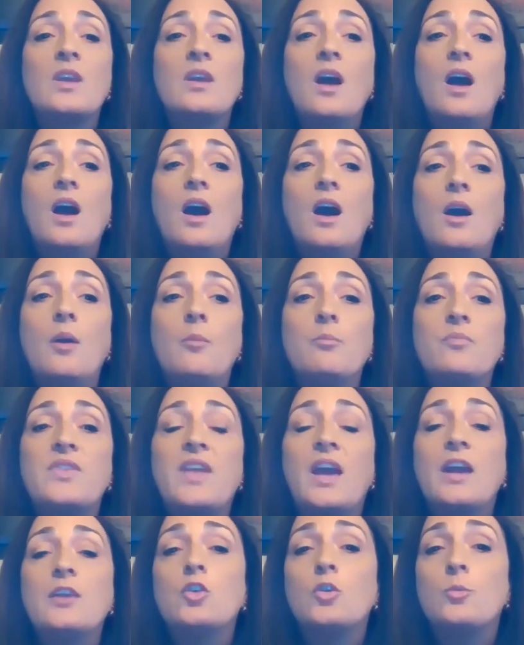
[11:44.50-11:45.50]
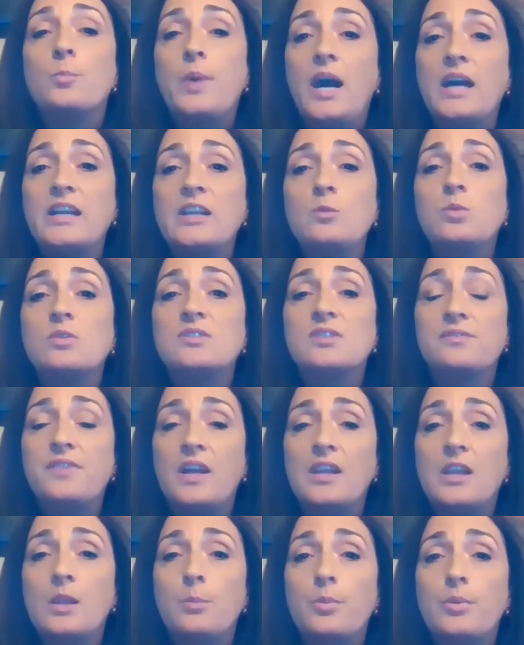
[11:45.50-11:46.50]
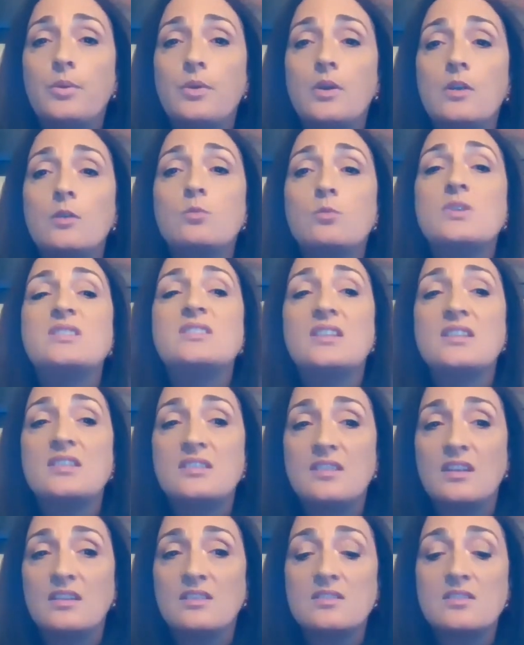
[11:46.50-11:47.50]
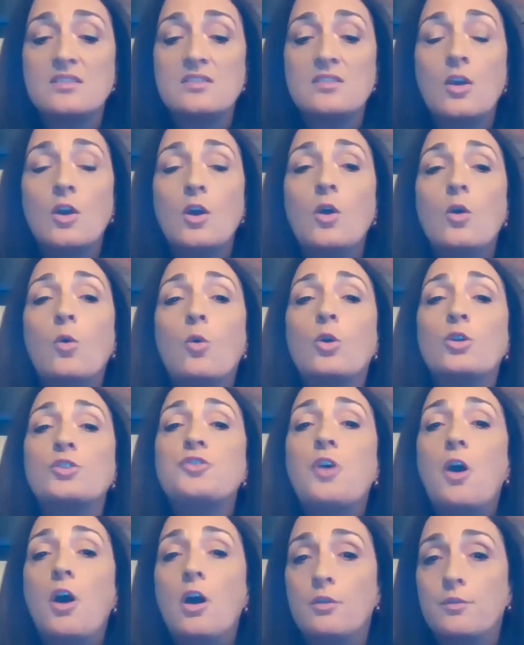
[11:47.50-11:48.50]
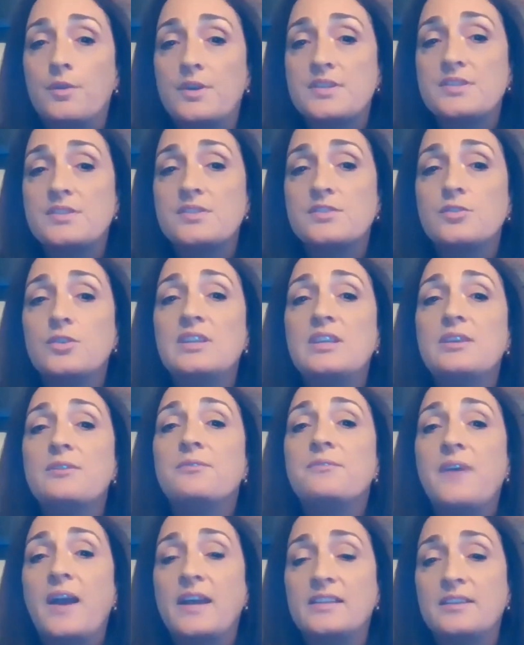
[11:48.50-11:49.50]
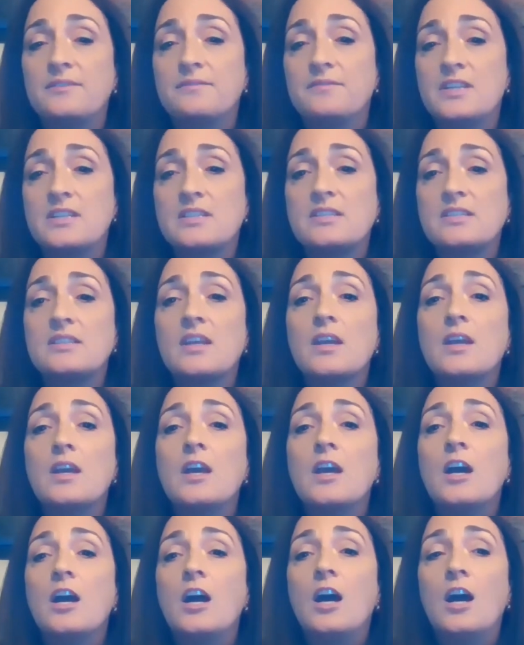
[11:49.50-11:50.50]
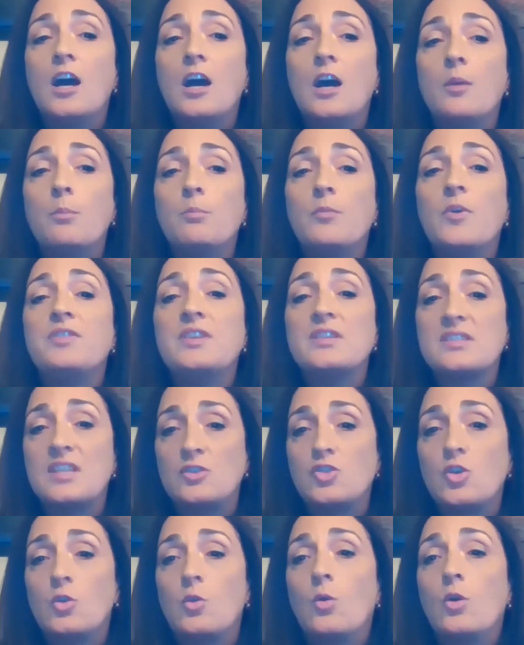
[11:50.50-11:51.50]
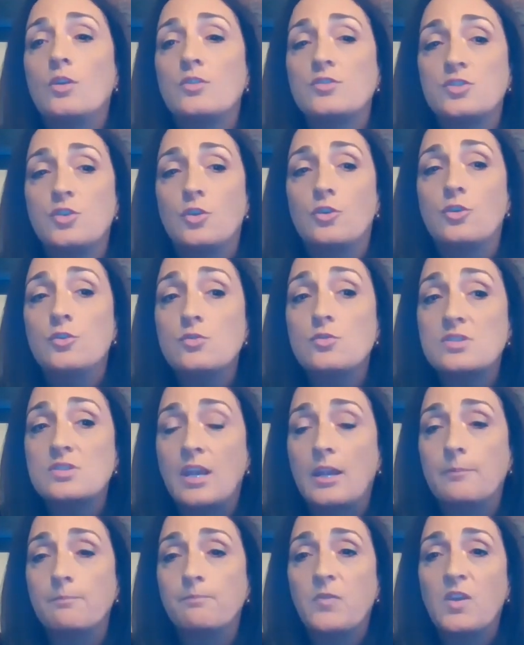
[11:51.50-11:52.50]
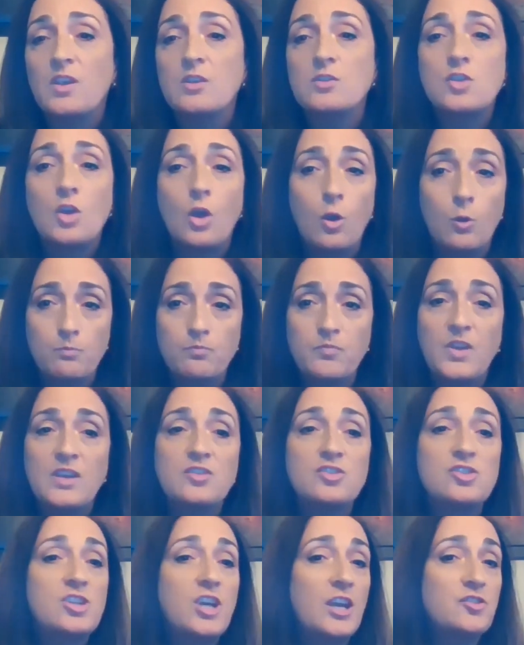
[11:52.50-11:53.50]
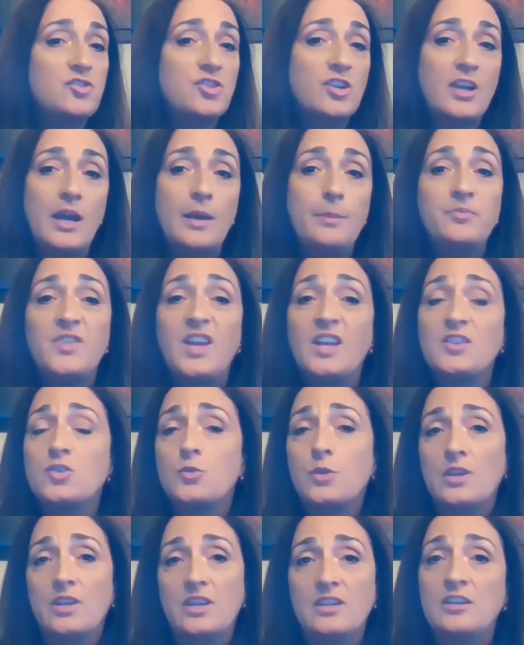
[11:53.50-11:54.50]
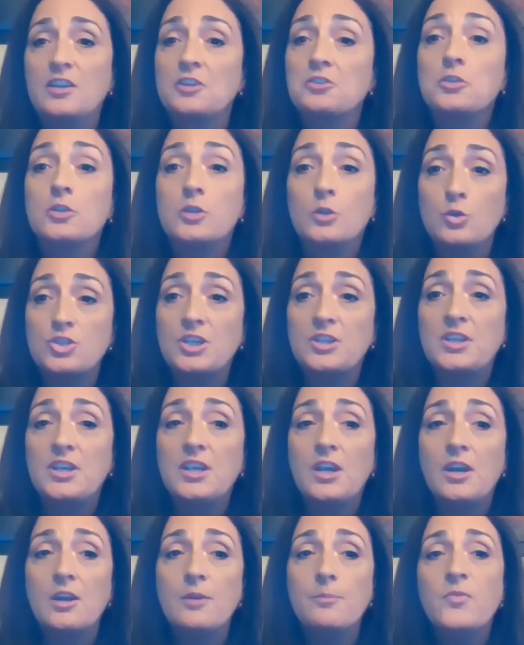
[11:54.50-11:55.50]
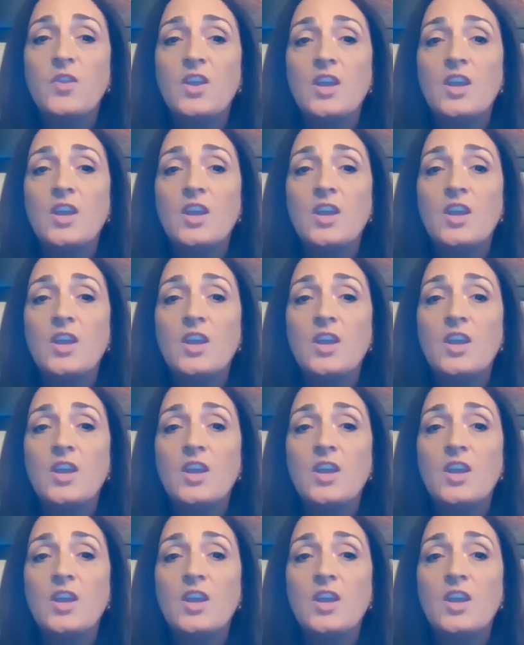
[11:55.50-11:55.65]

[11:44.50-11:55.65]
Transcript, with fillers: um, that your body will develop a resistance or tolerance to the effectiveness um, of the essential oils you're using. So change it up. That's really the conclusion here.